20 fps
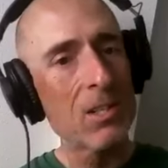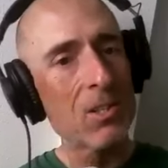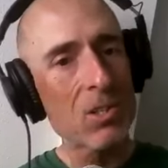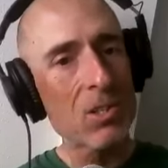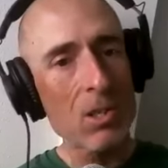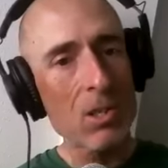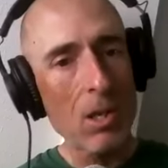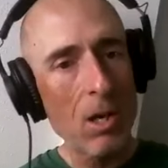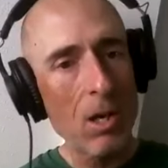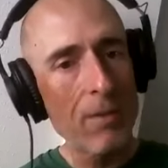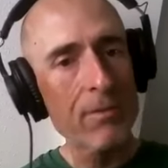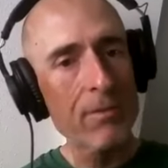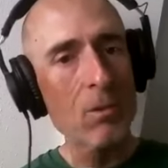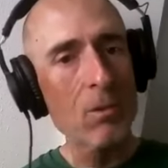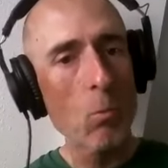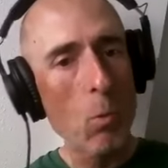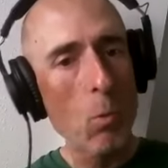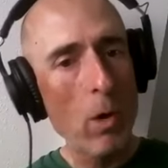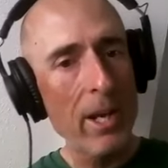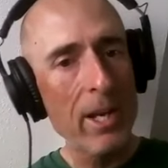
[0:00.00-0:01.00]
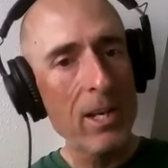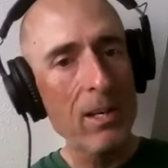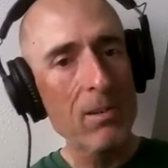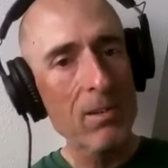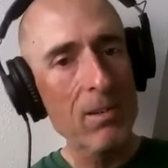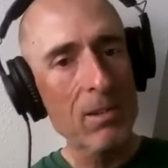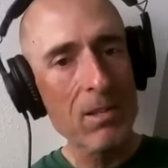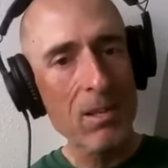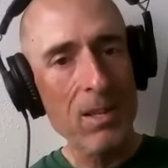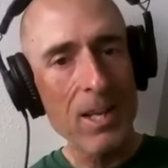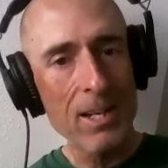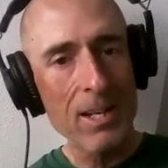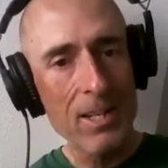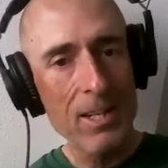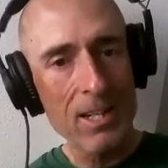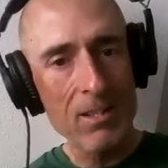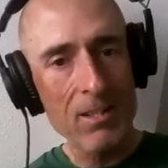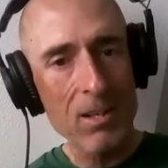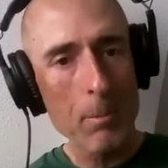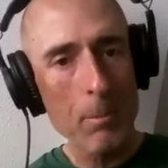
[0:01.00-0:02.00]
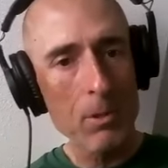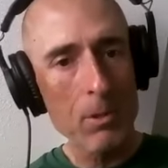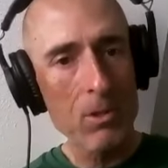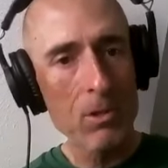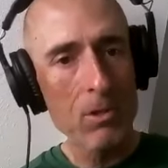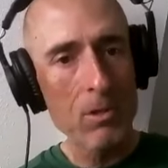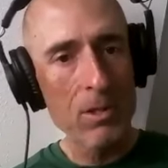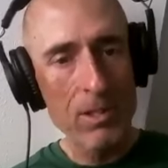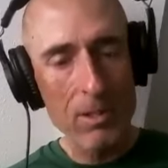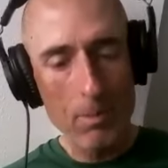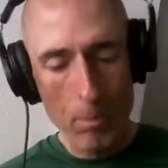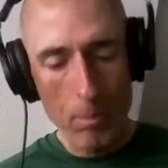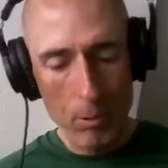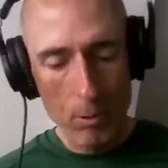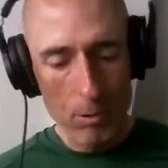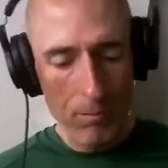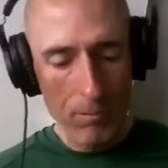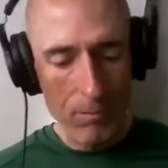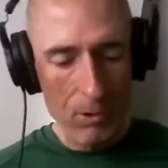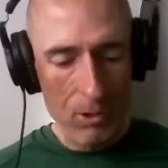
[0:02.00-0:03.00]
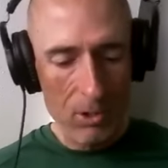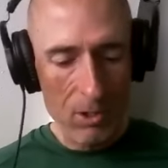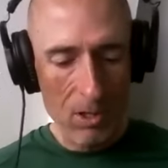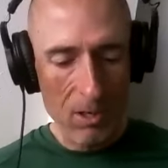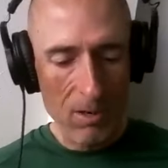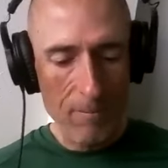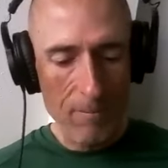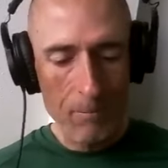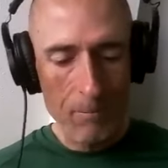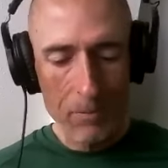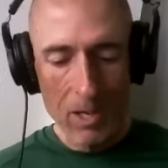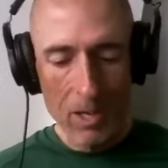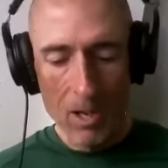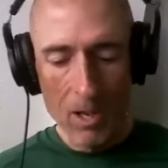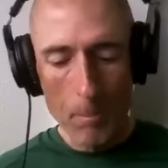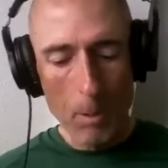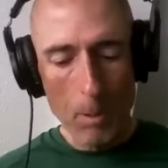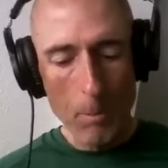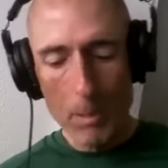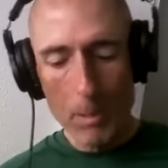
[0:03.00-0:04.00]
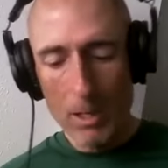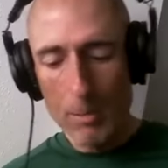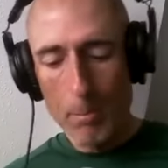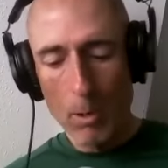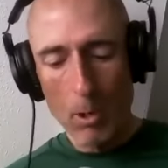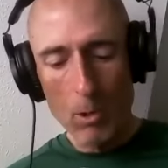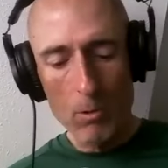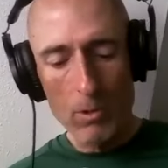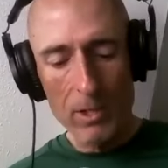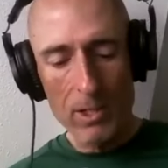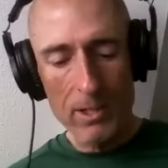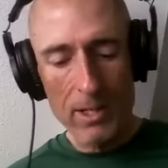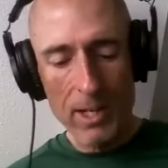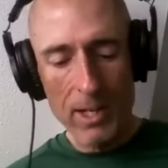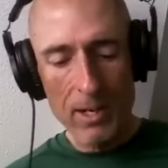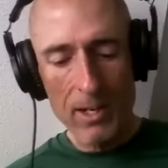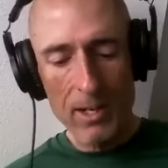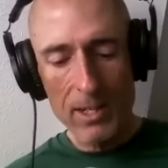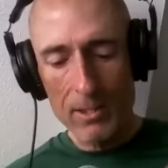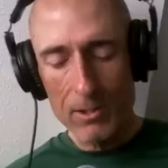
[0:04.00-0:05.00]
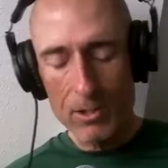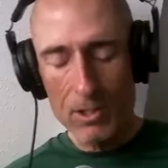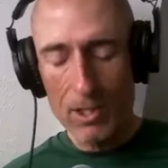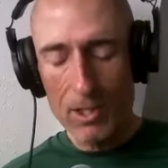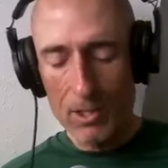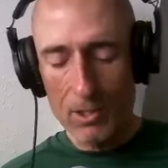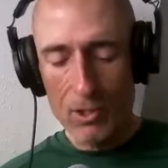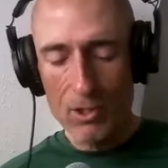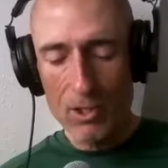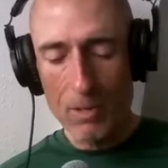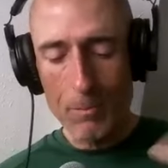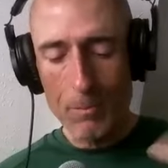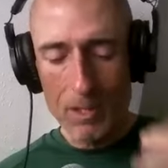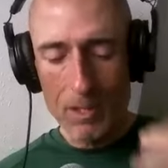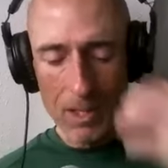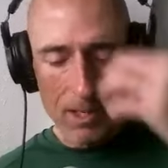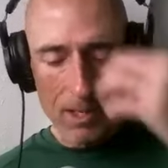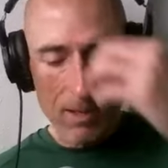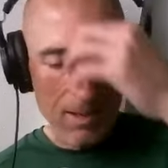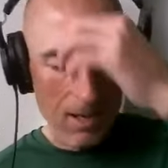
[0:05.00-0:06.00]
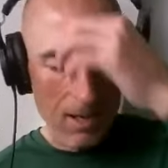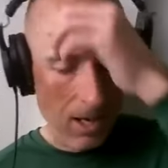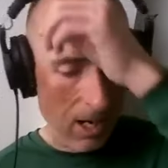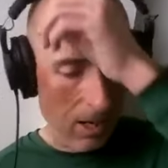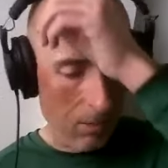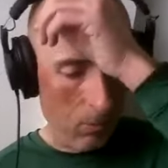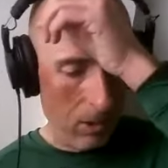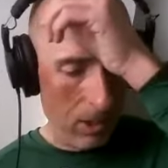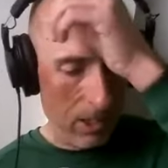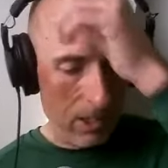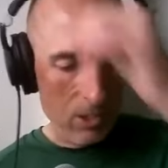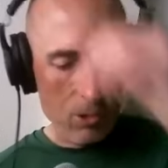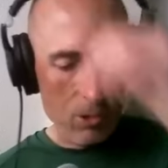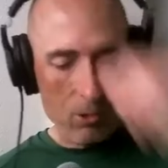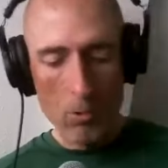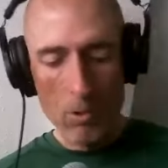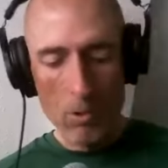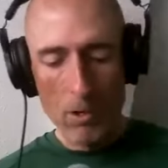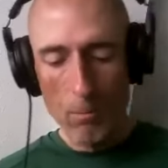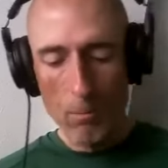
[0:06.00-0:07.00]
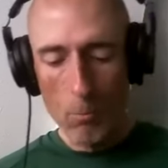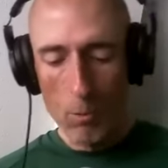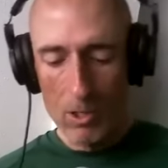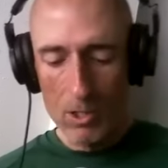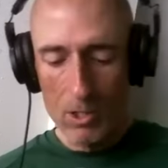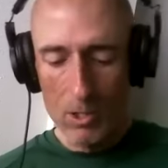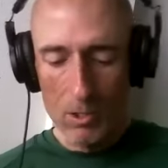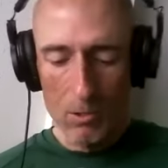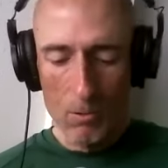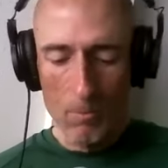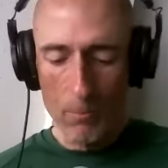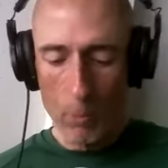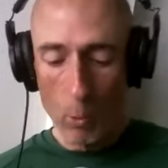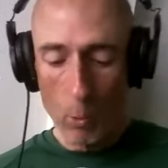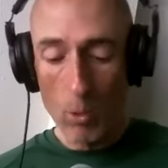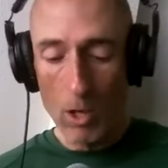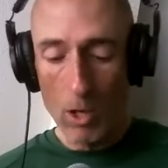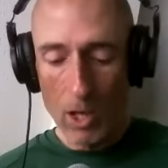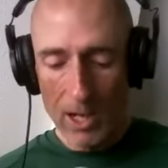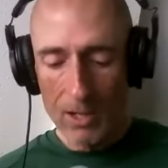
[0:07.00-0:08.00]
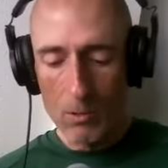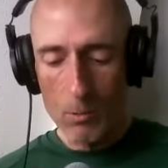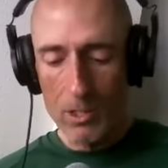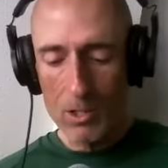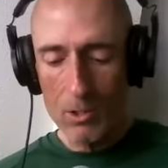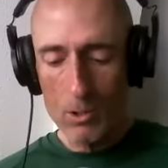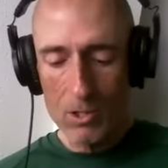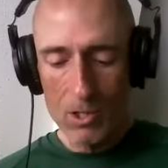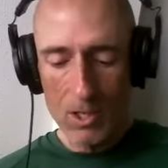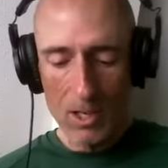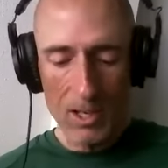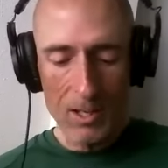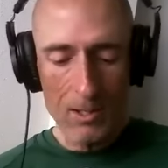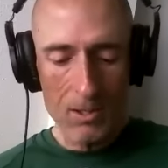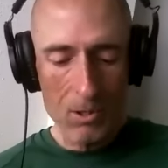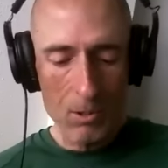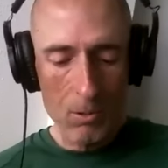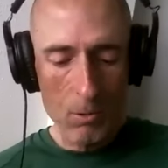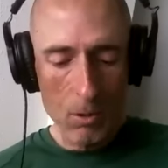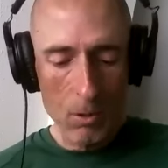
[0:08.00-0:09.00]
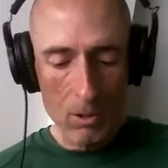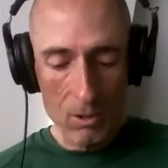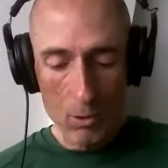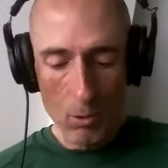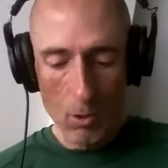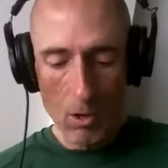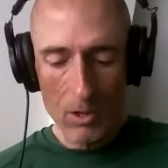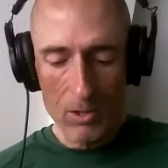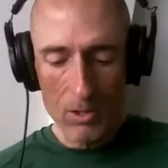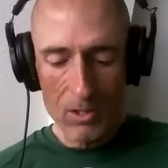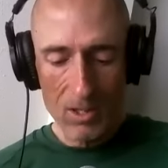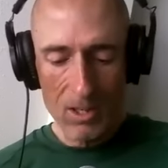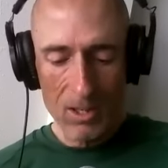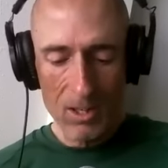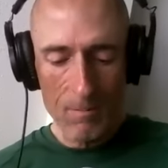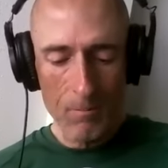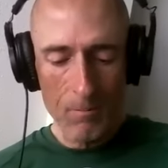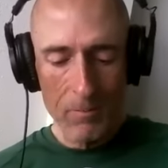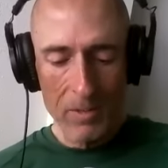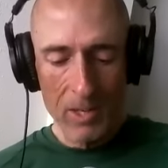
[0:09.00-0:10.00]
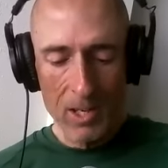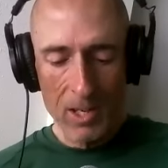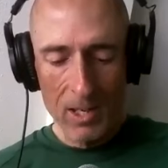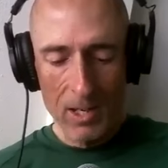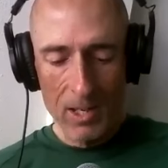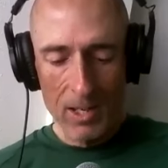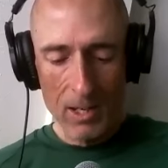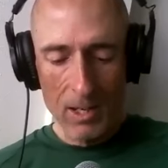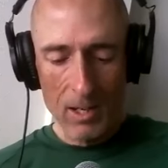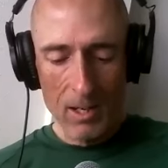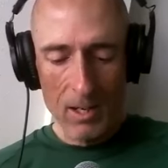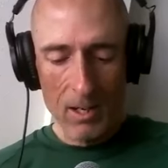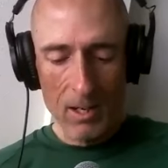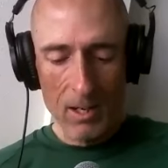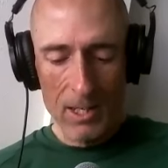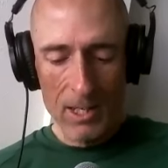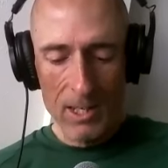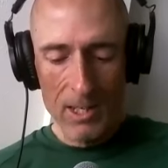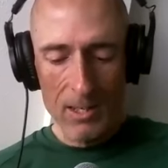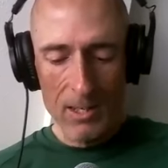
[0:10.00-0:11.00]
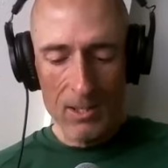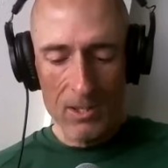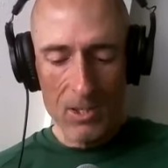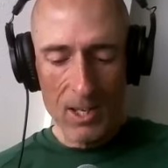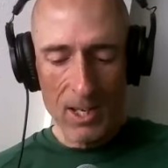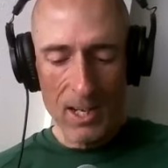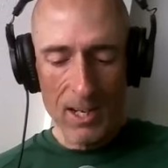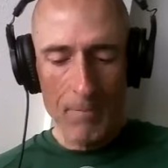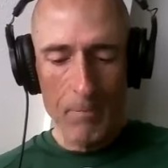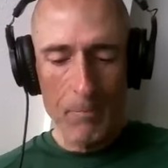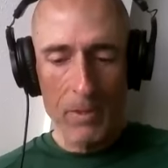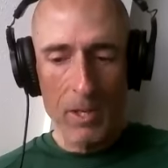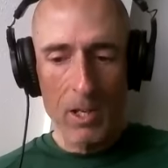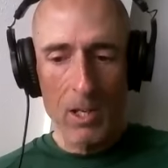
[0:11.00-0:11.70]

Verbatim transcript: it's tough to wait to that next opportunity to prove yourself, but be bold and daring. There's, there's something that I really enjoy what you or like what you say to to our team uh, is that